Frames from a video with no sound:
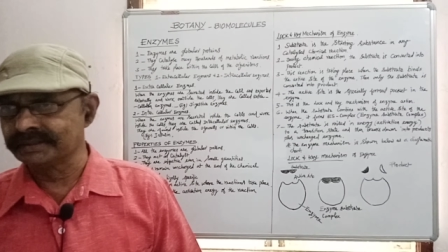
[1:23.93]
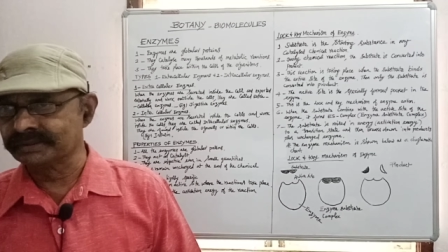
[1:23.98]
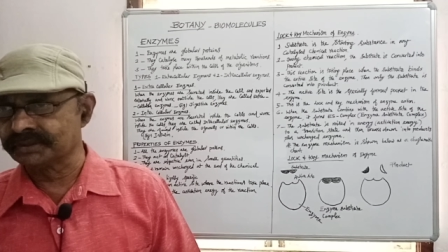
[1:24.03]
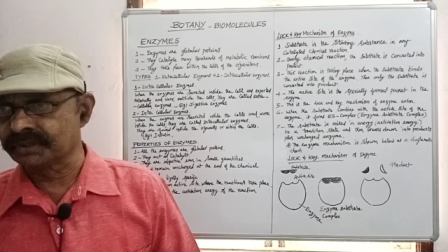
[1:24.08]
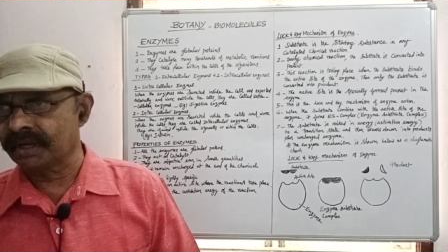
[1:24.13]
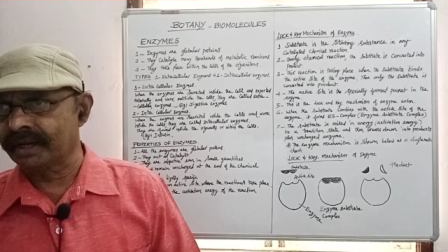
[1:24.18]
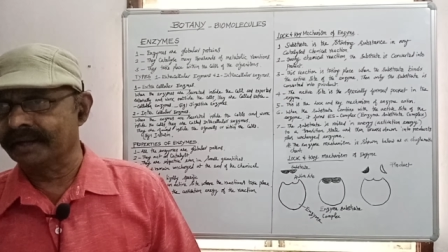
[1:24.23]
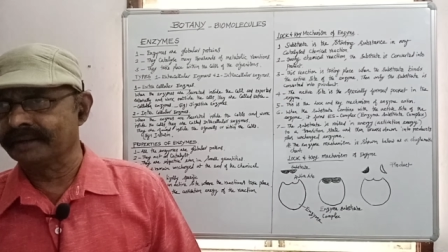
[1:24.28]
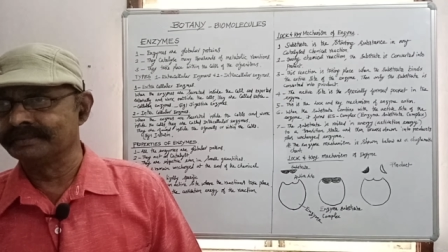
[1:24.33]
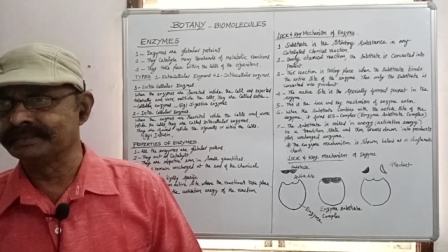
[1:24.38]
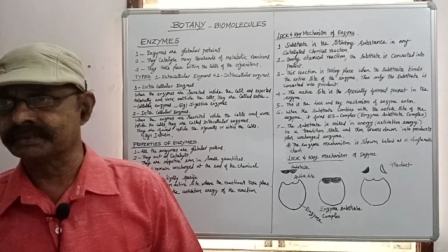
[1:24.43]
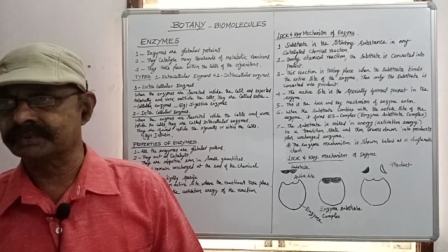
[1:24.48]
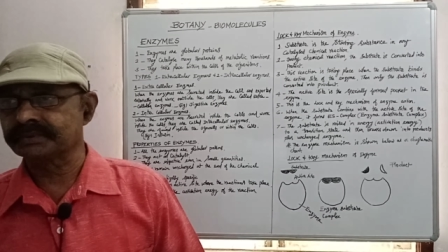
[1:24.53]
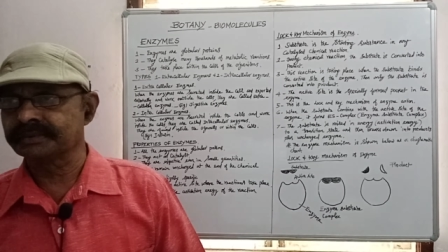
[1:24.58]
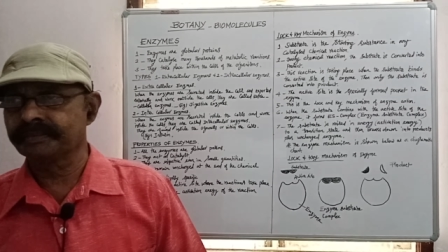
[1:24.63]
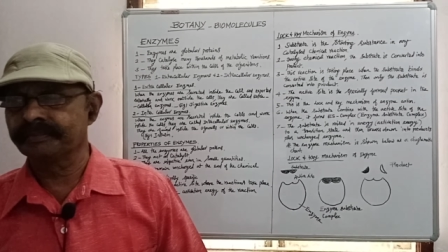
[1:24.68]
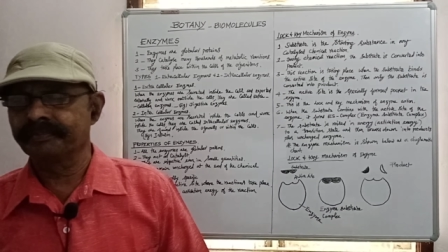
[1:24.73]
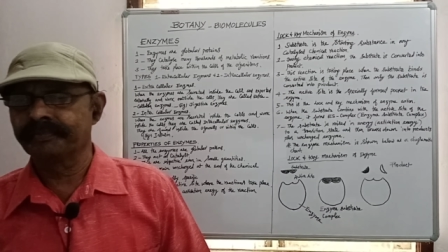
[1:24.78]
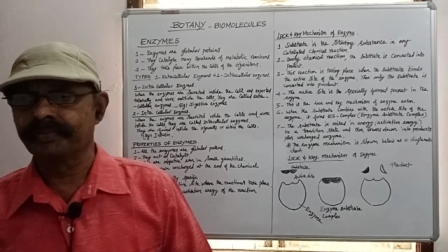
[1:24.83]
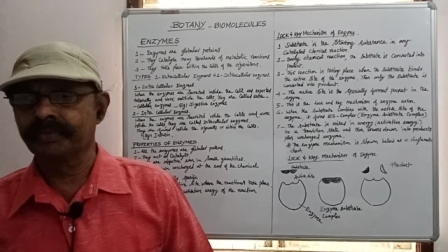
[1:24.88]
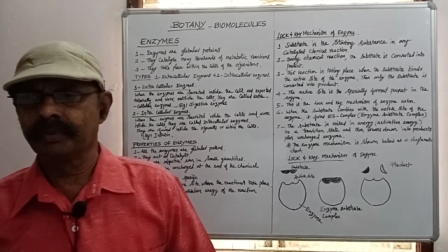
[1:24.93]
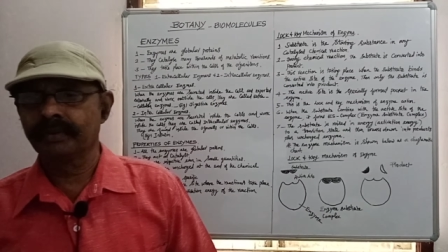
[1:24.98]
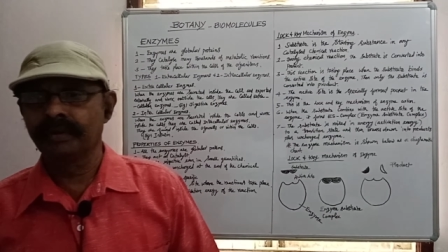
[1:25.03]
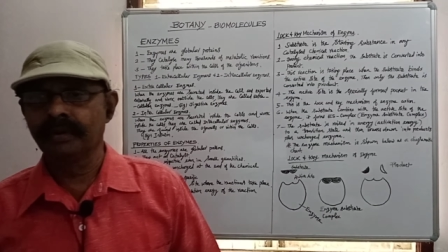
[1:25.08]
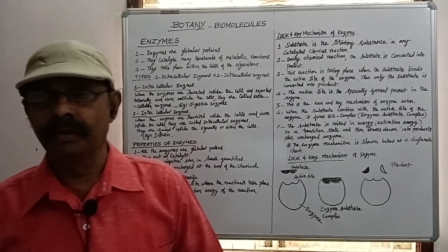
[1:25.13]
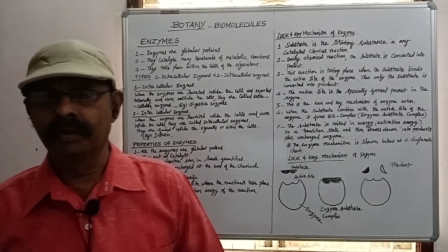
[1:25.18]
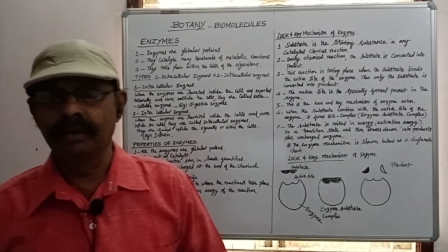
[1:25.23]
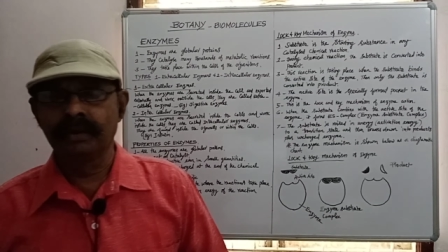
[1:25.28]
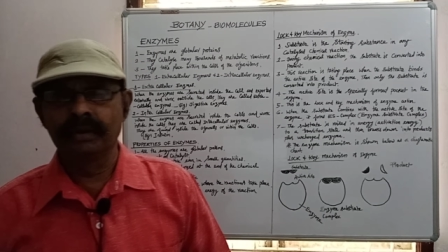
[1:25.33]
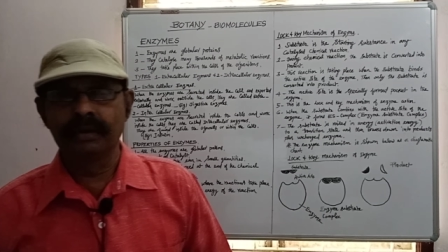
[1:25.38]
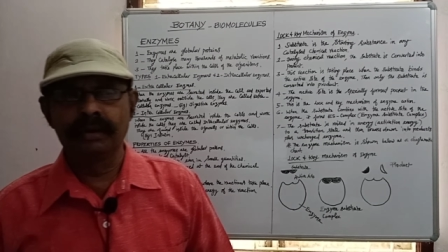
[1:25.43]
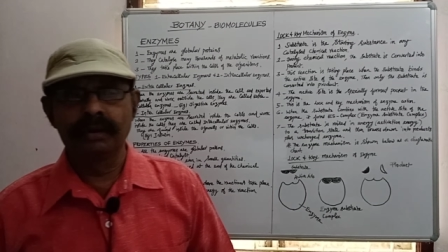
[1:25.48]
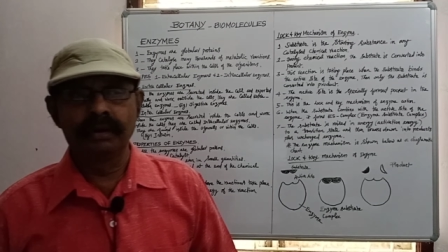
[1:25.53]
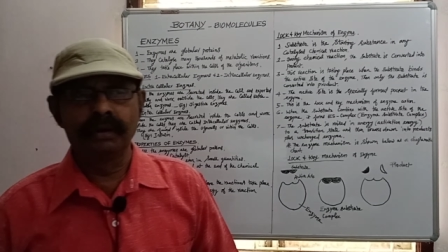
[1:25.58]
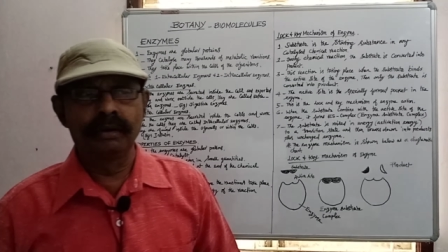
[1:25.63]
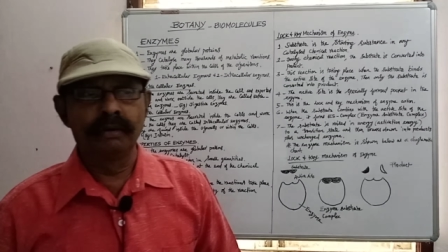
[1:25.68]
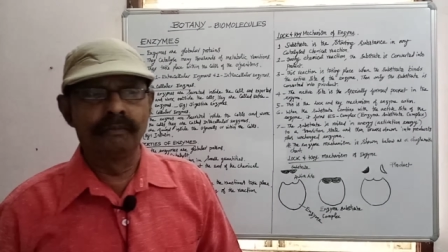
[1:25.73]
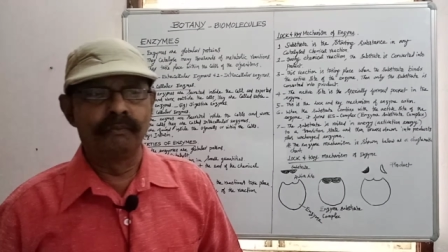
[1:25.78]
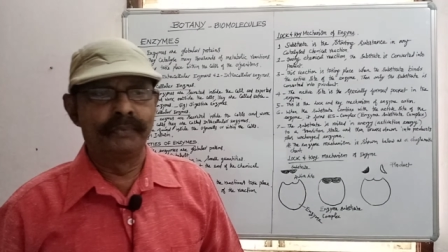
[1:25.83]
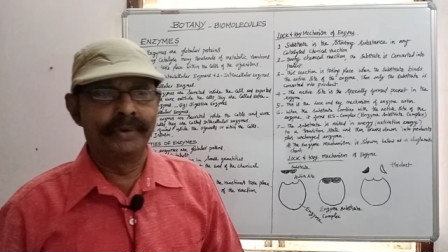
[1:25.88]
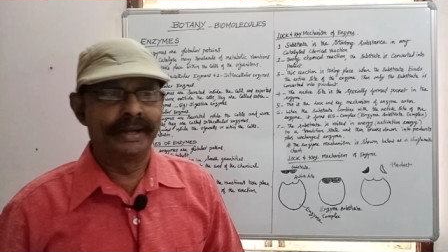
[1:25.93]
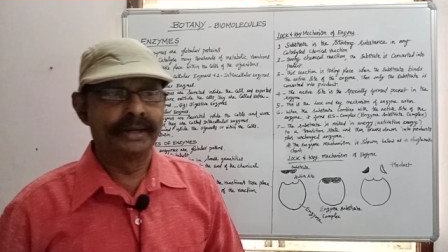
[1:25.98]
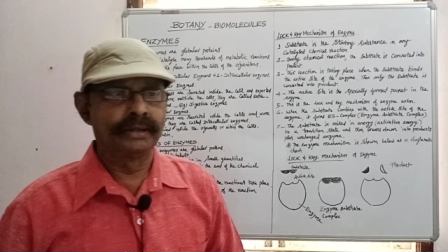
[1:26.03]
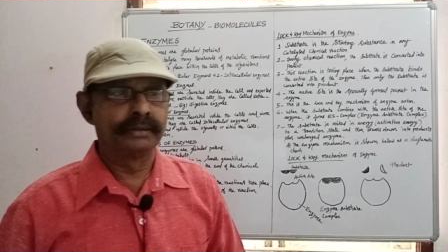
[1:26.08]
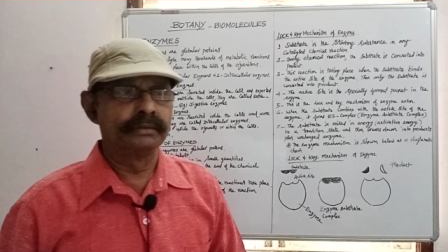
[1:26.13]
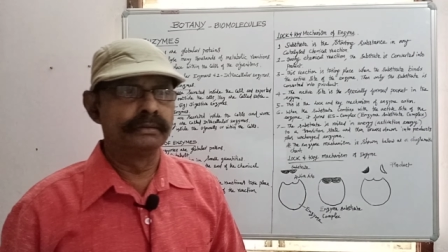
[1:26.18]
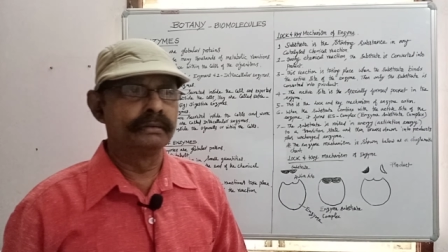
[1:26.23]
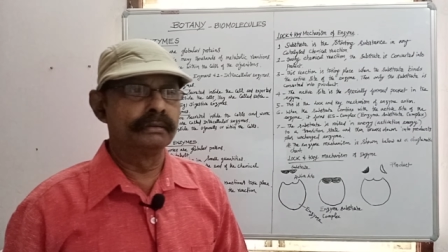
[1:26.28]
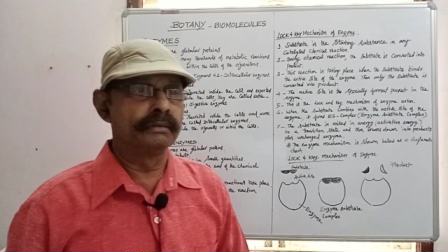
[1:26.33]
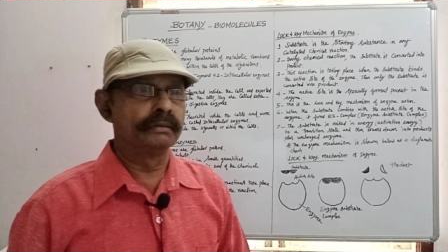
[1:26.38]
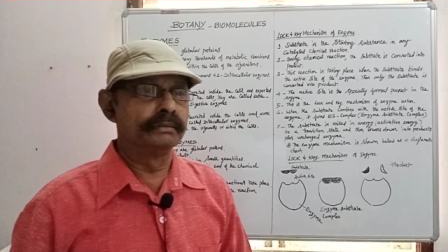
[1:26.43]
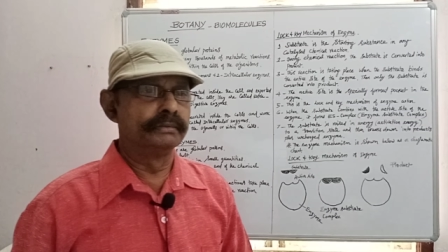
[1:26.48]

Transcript: enzymes? When